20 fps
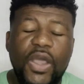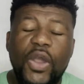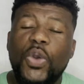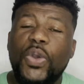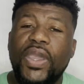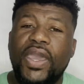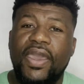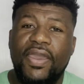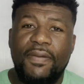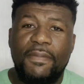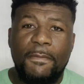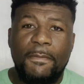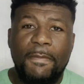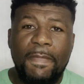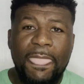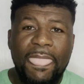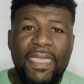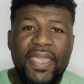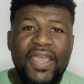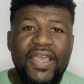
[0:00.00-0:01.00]
Okay,
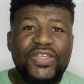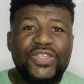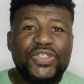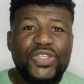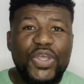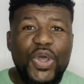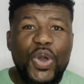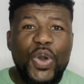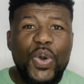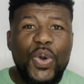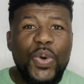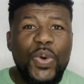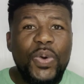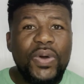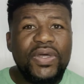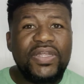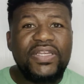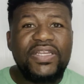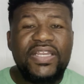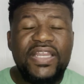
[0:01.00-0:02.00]

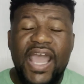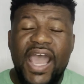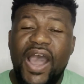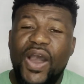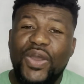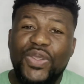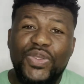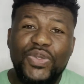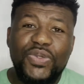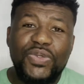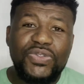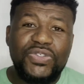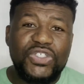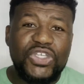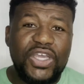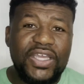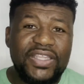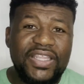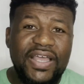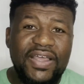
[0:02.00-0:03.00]
so now you
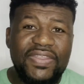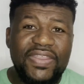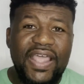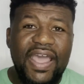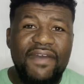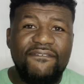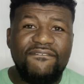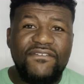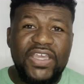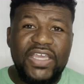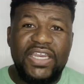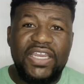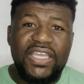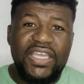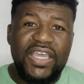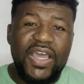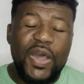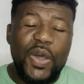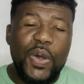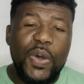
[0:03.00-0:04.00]
checked out that
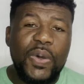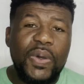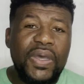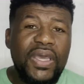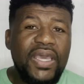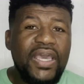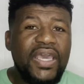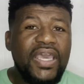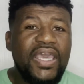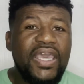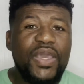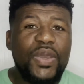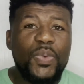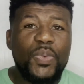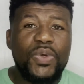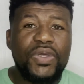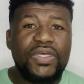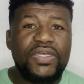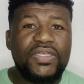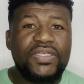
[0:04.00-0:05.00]
video. It
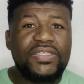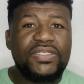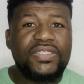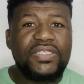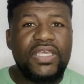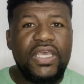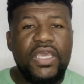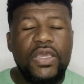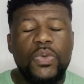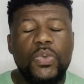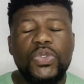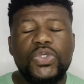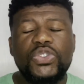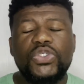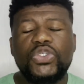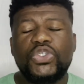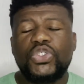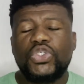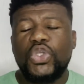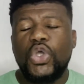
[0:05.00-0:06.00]
was
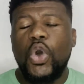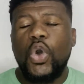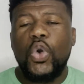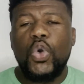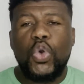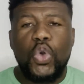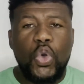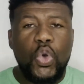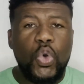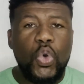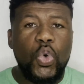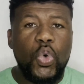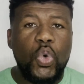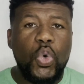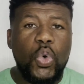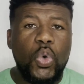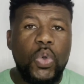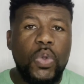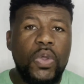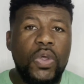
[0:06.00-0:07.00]
so
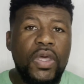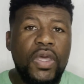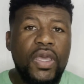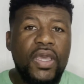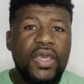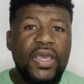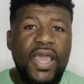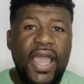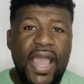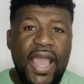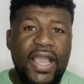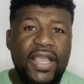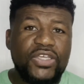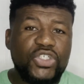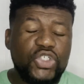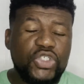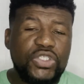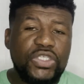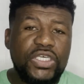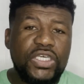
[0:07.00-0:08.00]
cool
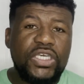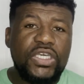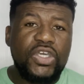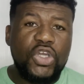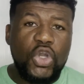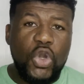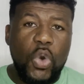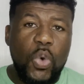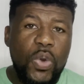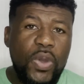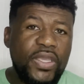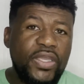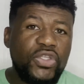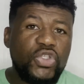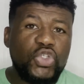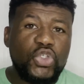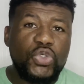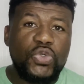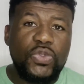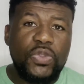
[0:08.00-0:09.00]
actually
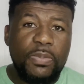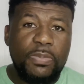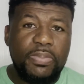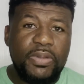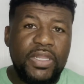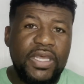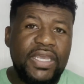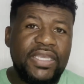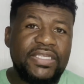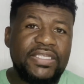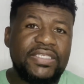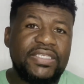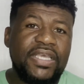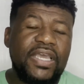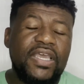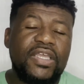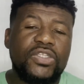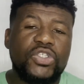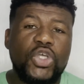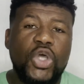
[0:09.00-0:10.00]
going to the place
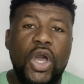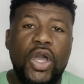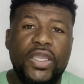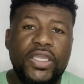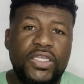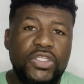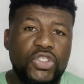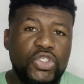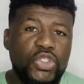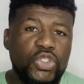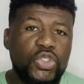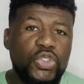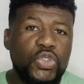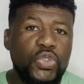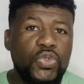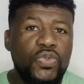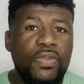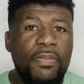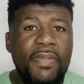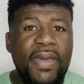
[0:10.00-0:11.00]
and talking
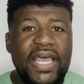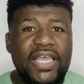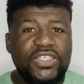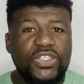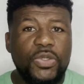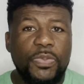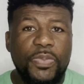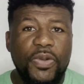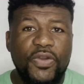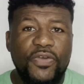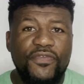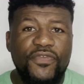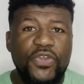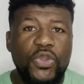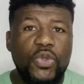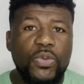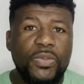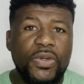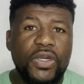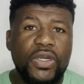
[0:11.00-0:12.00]
to the master
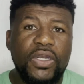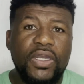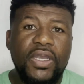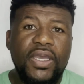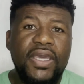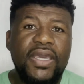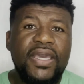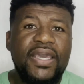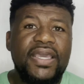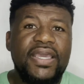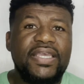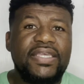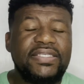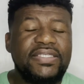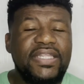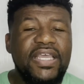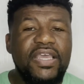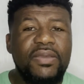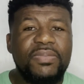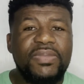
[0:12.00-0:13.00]
perfumer.
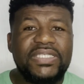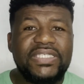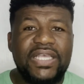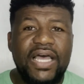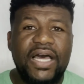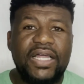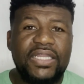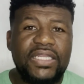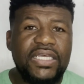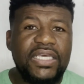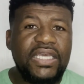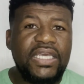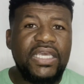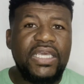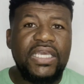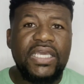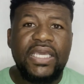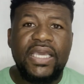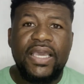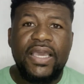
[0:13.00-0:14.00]
His name is
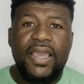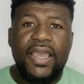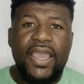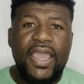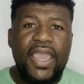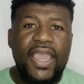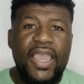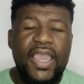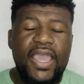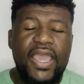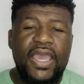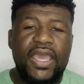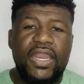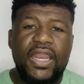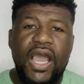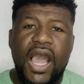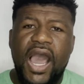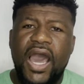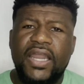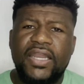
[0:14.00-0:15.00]
Ali.
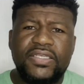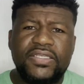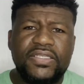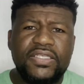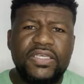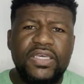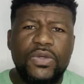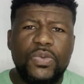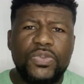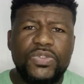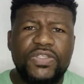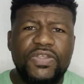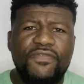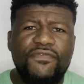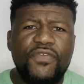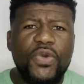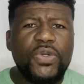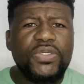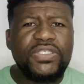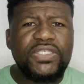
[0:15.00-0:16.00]
And honestly, it was
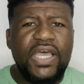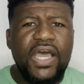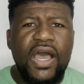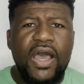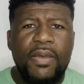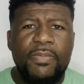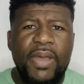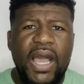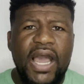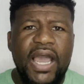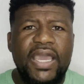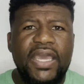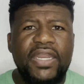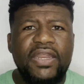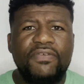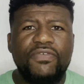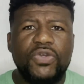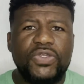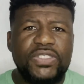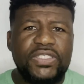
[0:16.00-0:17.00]
the first time I
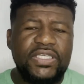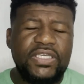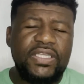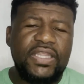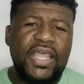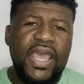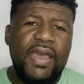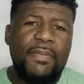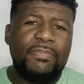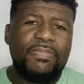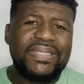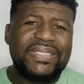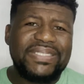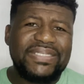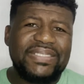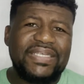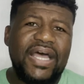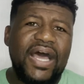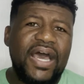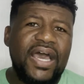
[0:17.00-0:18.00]
had ever seen that
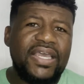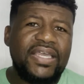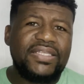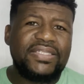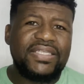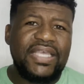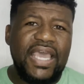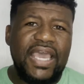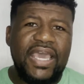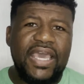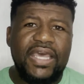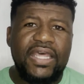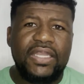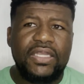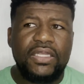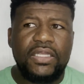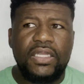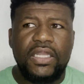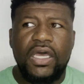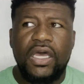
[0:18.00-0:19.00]
besides
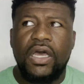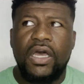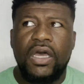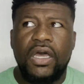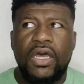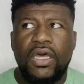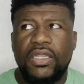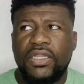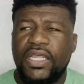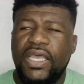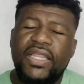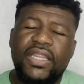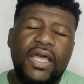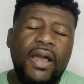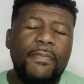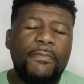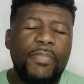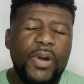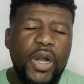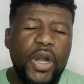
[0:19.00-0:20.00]
at
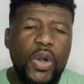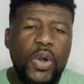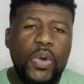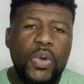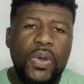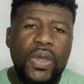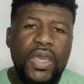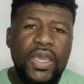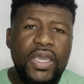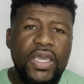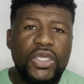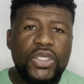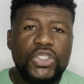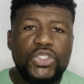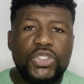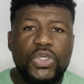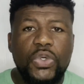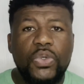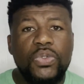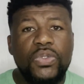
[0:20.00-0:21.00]
LaylPerfumes.
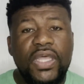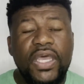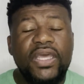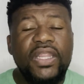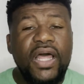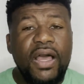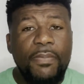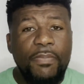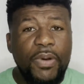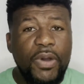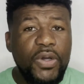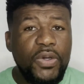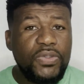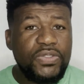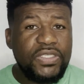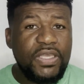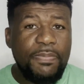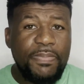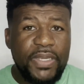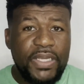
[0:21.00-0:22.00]
So
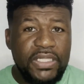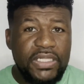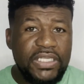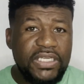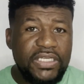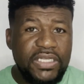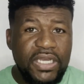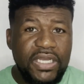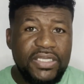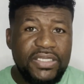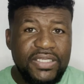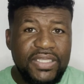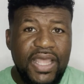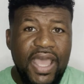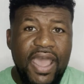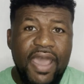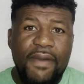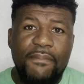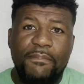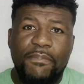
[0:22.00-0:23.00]
LaylPerfumes typically does
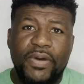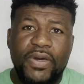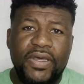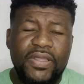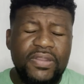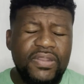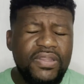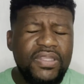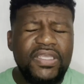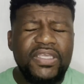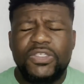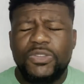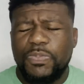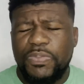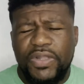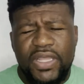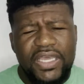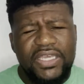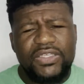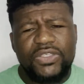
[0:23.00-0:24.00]
that, but this
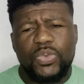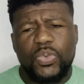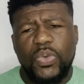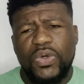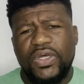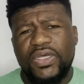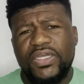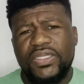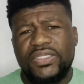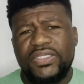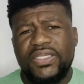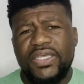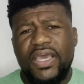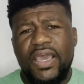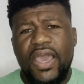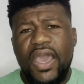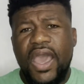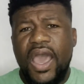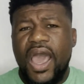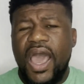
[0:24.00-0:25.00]
place was
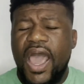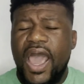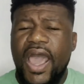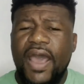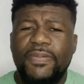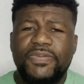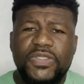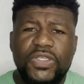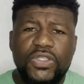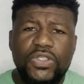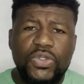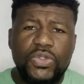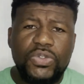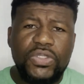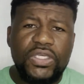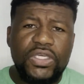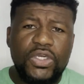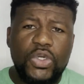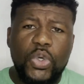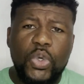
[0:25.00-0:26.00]

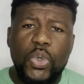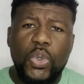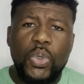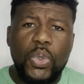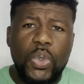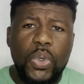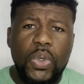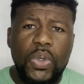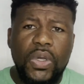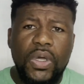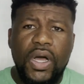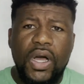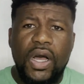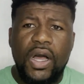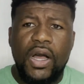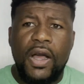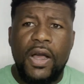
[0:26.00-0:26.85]
absolutely cool.